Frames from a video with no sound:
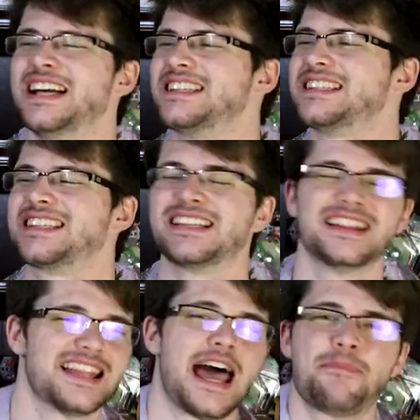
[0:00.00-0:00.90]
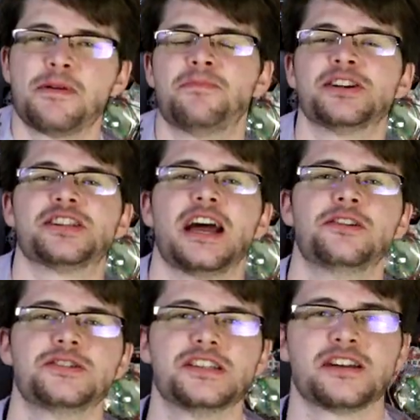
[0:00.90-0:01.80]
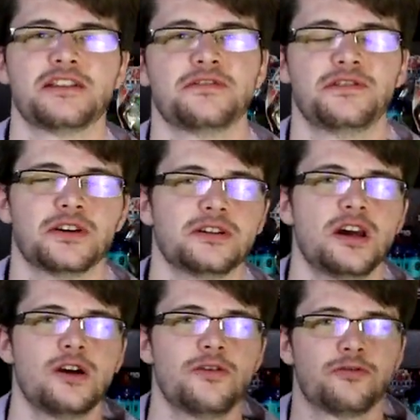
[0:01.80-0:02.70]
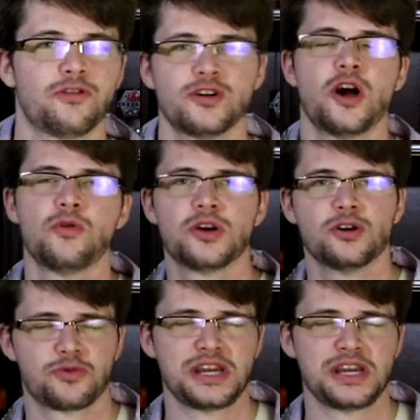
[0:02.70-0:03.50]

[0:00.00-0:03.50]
Slap a bunch of energies on the field for no good